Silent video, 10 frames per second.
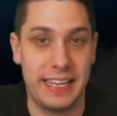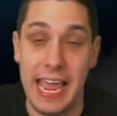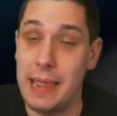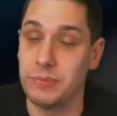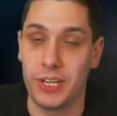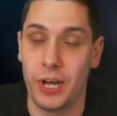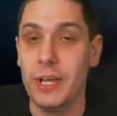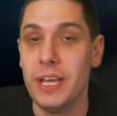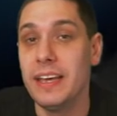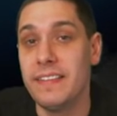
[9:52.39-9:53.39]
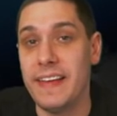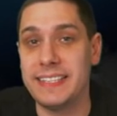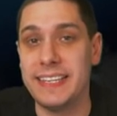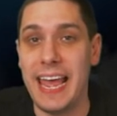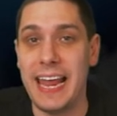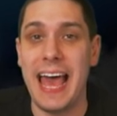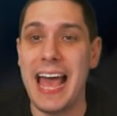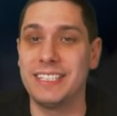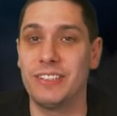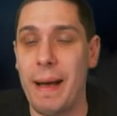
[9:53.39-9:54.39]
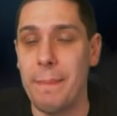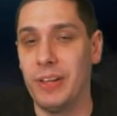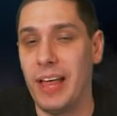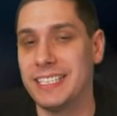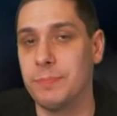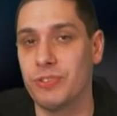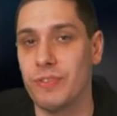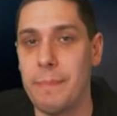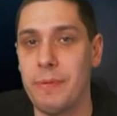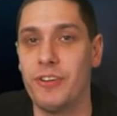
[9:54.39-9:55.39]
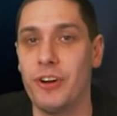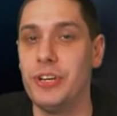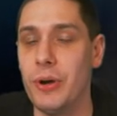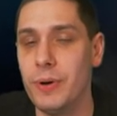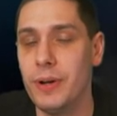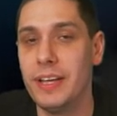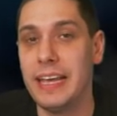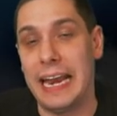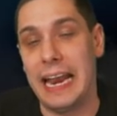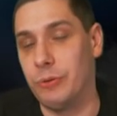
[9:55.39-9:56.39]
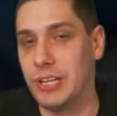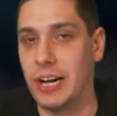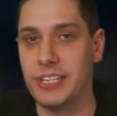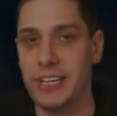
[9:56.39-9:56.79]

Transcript: game. So thanks again, guys. Drop a like, subscribe if you're new, and I will talk to you